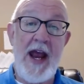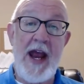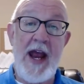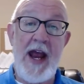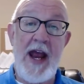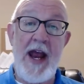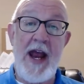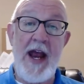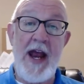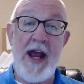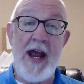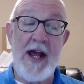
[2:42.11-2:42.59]

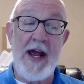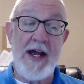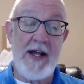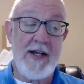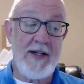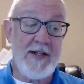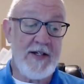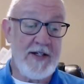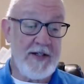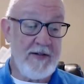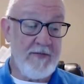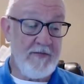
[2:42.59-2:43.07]

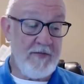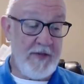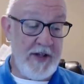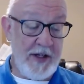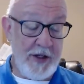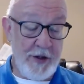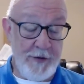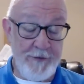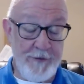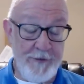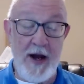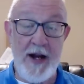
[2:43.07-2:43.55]
And
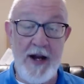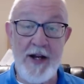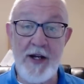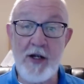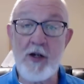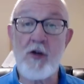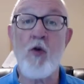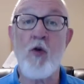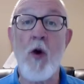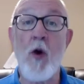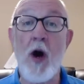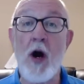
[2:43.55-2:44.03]
then you find a
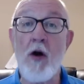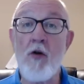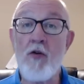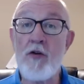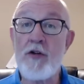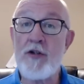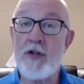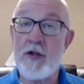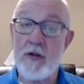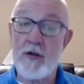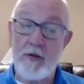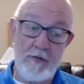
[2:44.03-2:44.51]

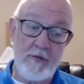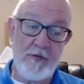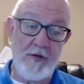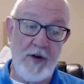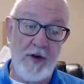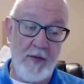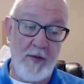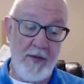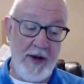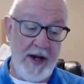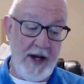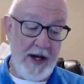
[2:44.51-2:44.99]
quote
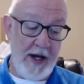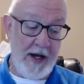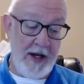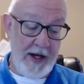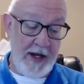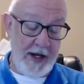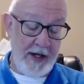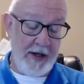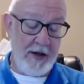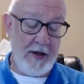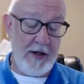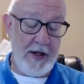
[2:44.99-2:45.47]
from
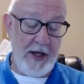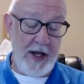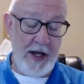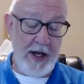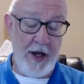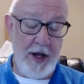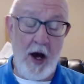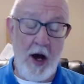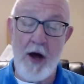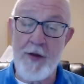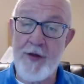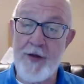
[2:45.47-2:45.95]

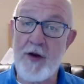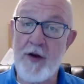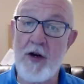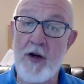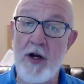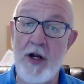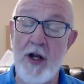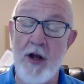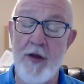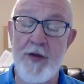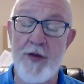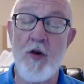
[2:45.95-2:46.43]
an author,
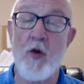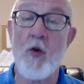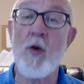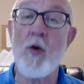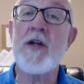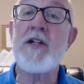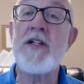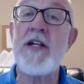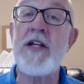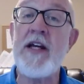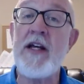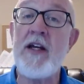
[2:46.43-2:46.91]
an
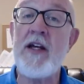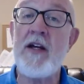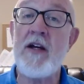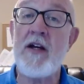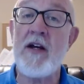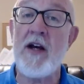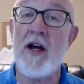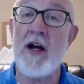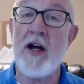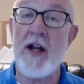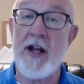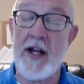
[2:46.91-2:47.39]
authority,
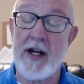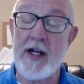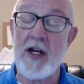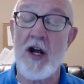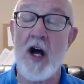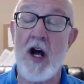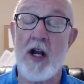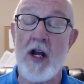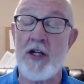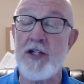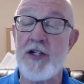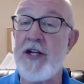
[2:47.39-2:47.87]
an
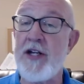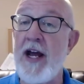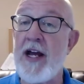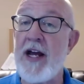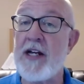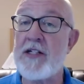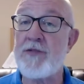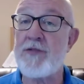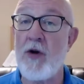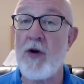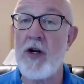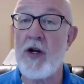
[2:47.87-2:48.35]
acknowledged
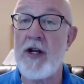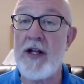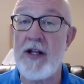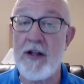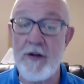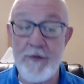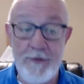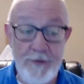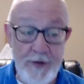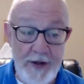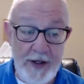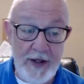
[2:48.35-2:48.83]
expert in
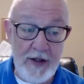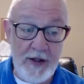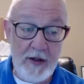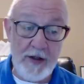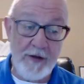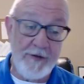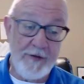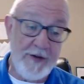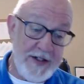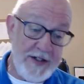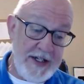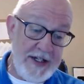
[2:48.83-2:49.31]
the
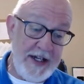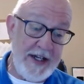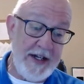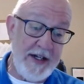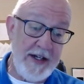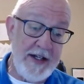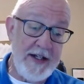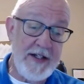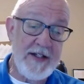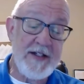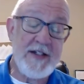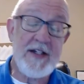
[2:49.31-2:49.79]
field of
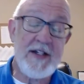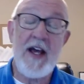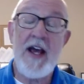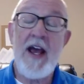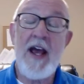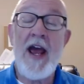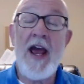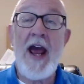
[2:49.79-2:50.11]
attendance,